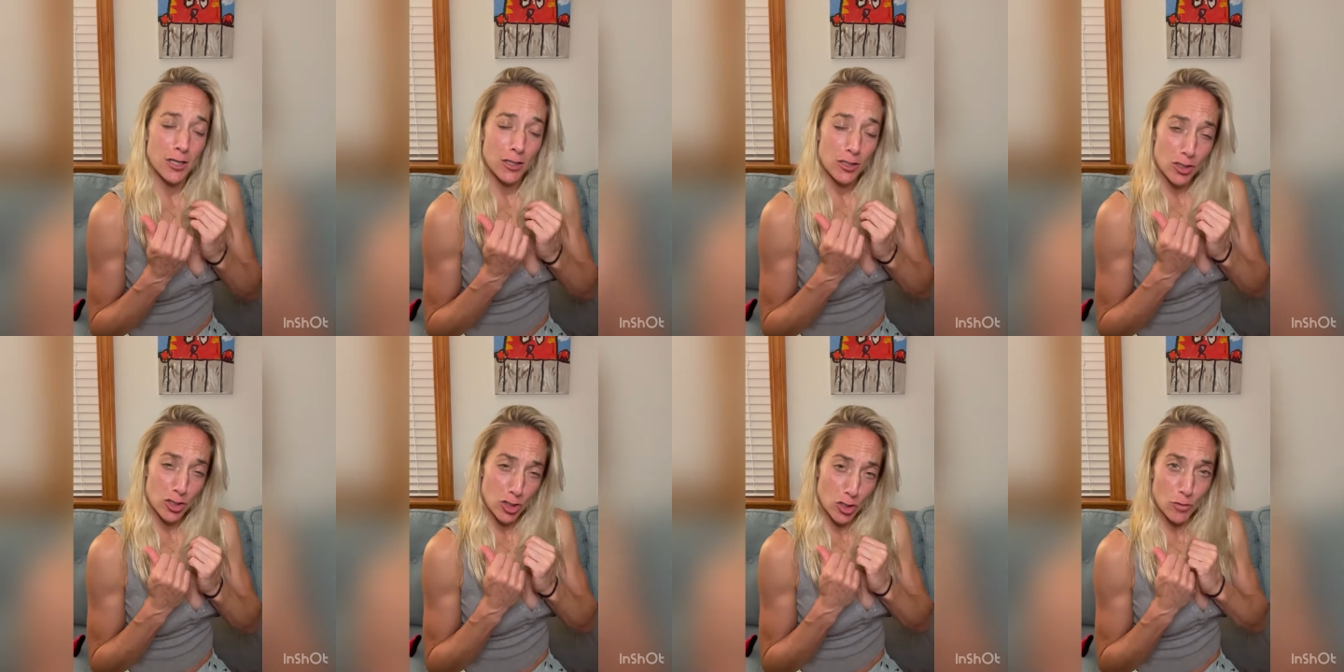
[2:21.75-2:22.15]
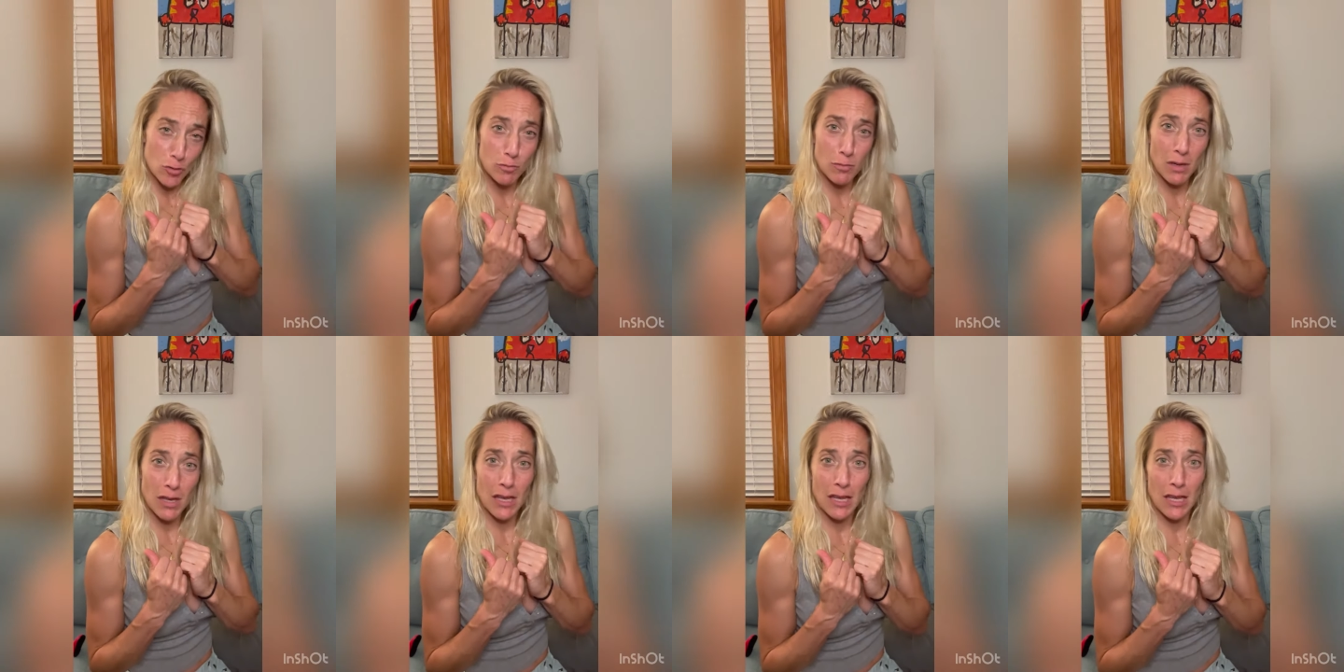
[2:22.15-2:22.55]
to
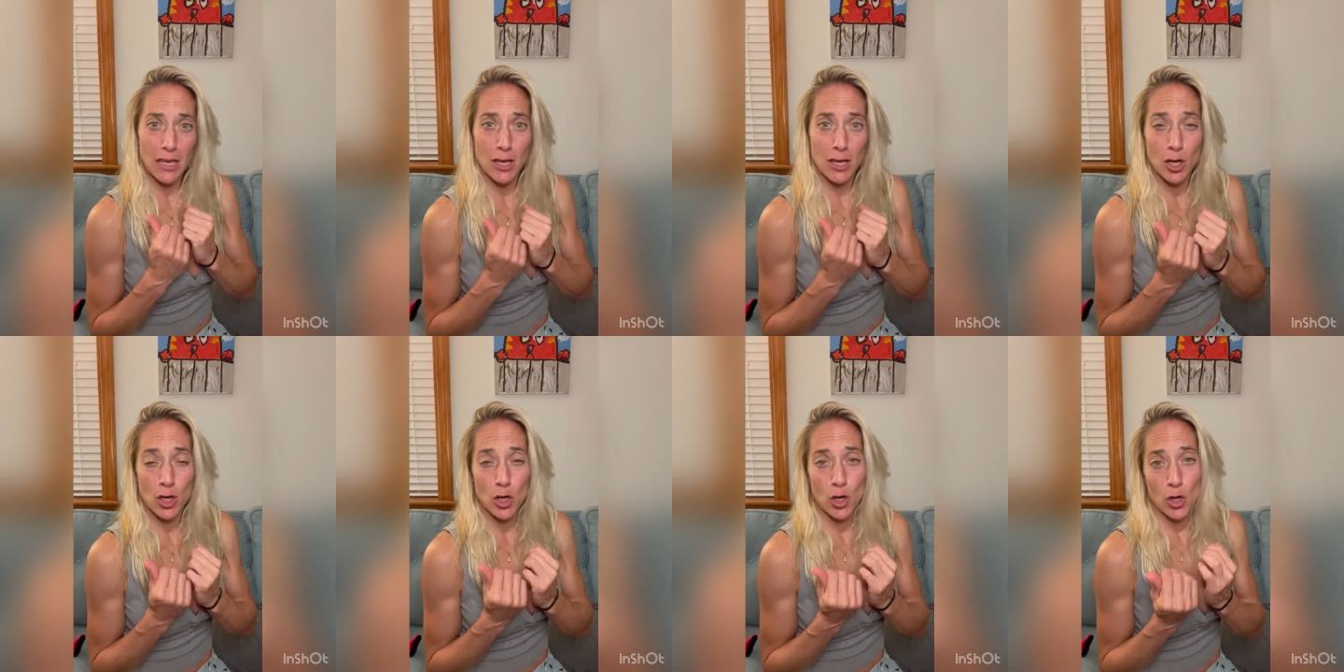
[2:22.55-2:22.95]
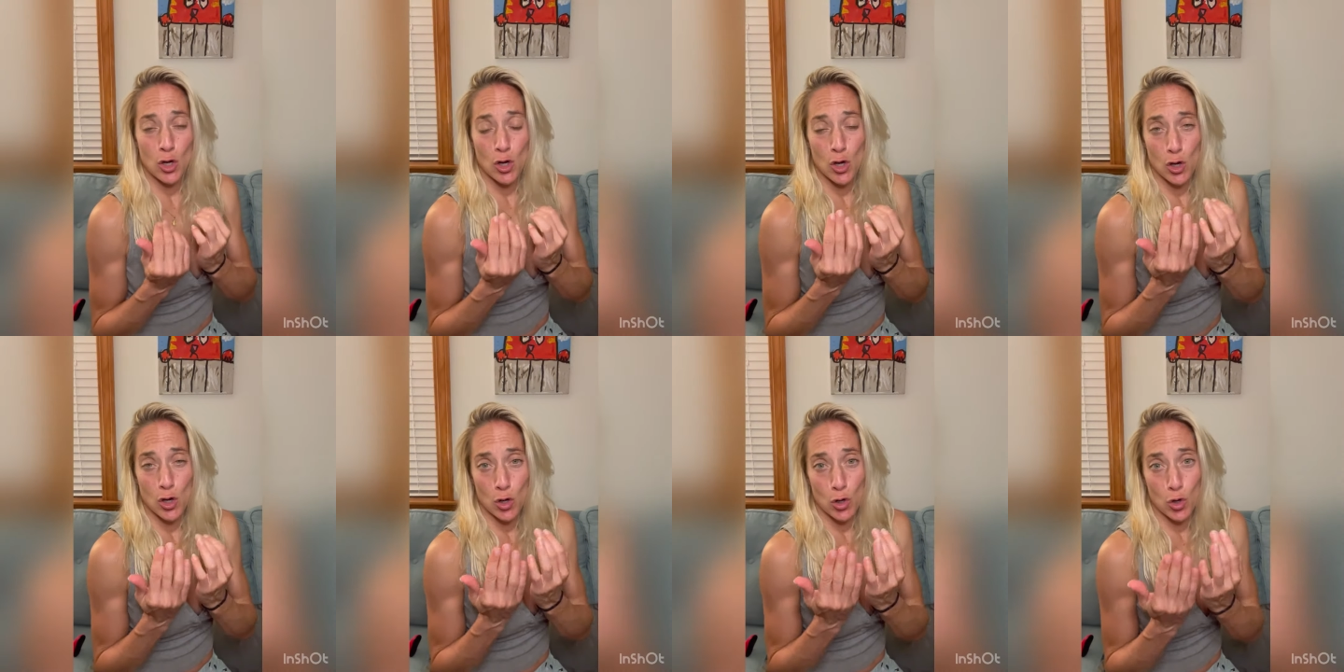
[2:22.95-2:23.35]
me
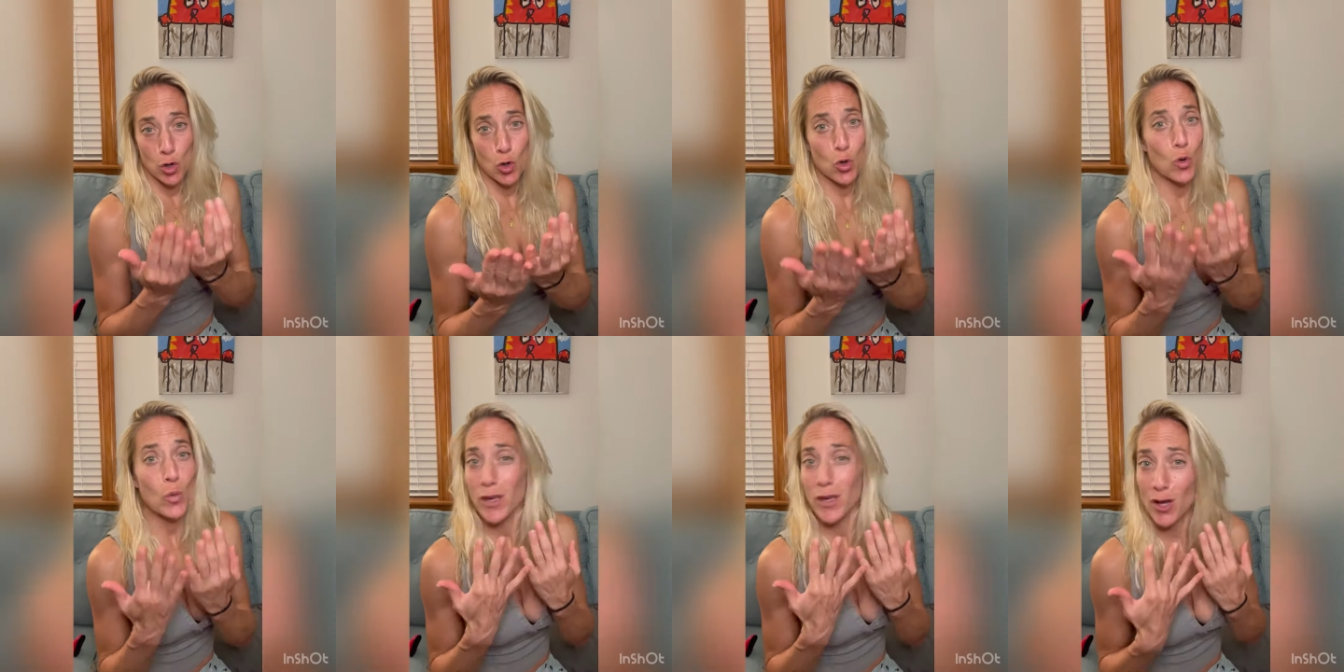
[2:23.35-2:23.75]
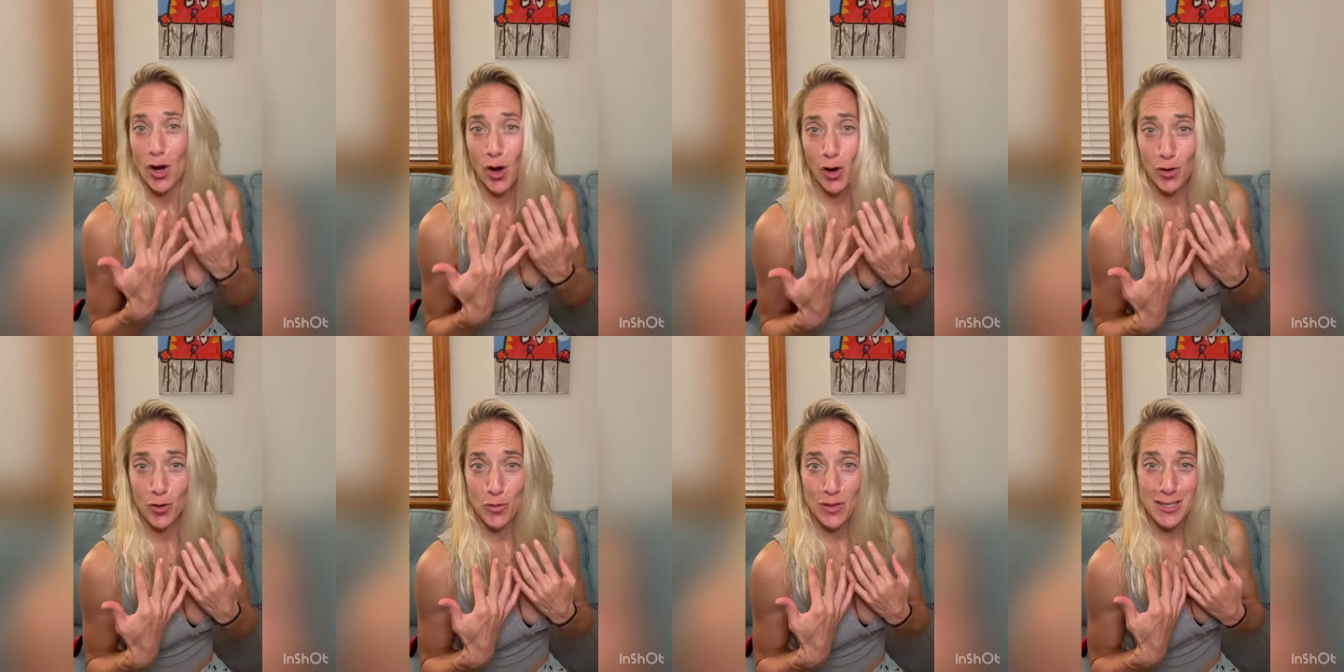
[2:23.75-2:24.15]
who we
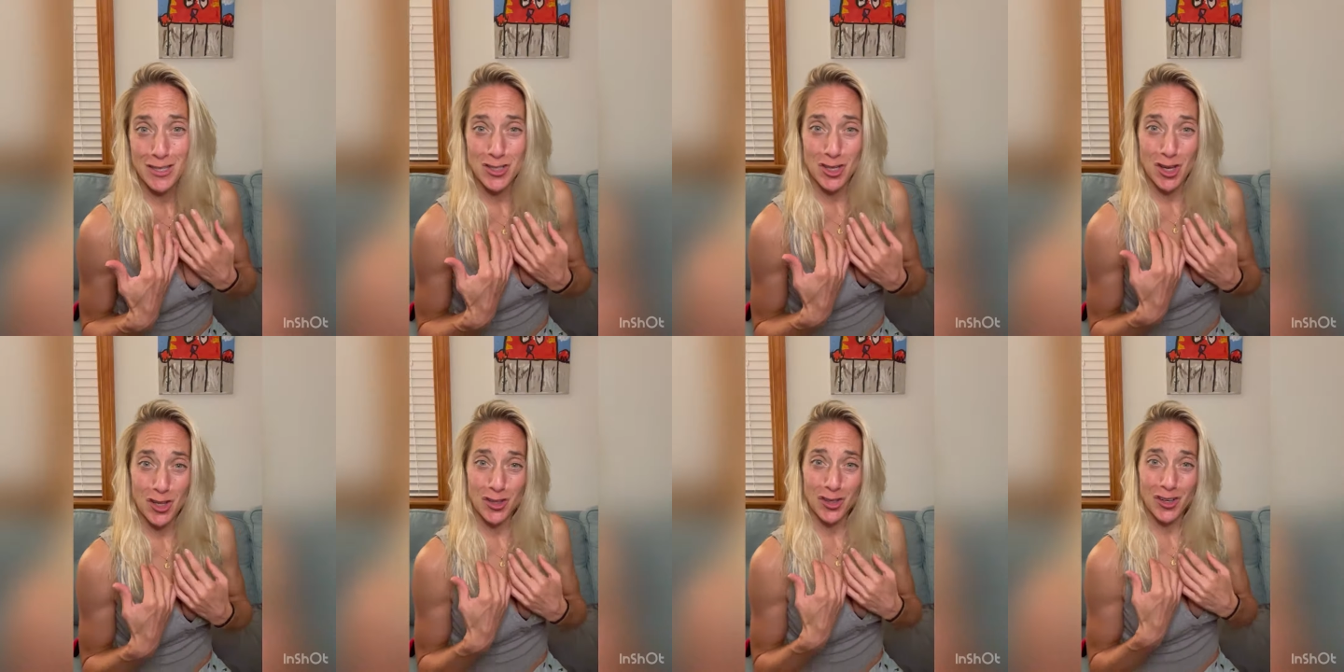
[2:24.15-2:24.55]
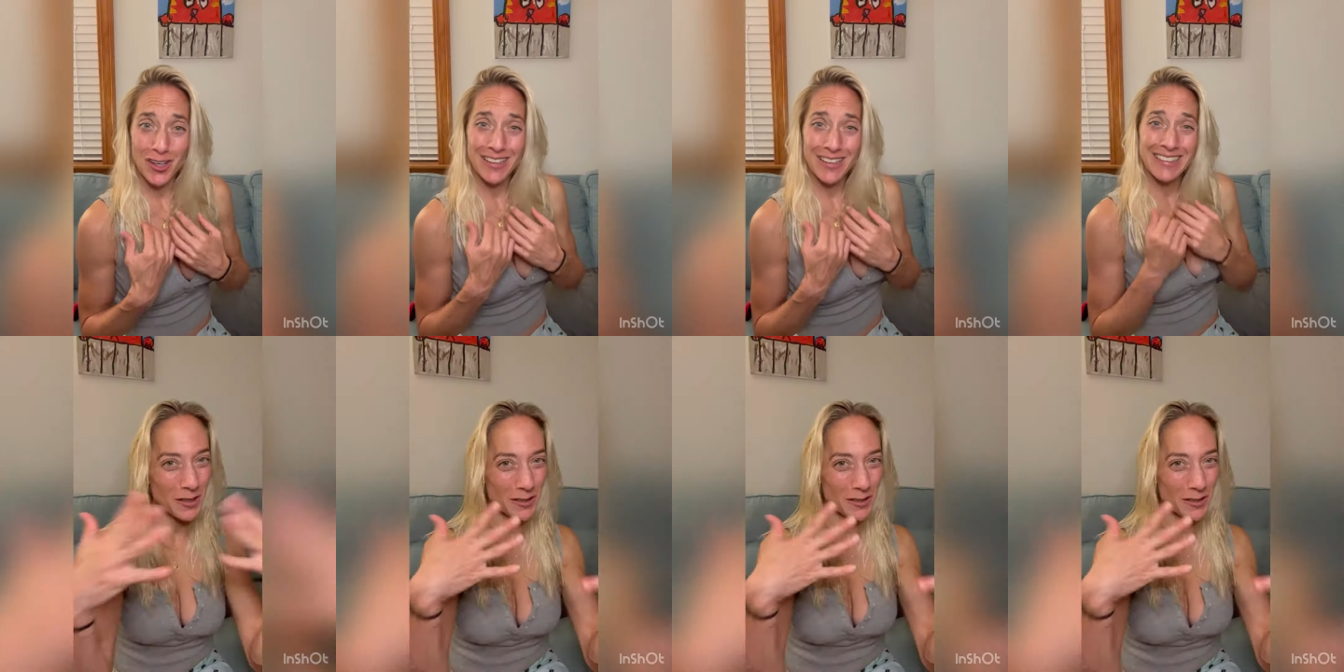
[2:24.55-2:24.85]
are to each other.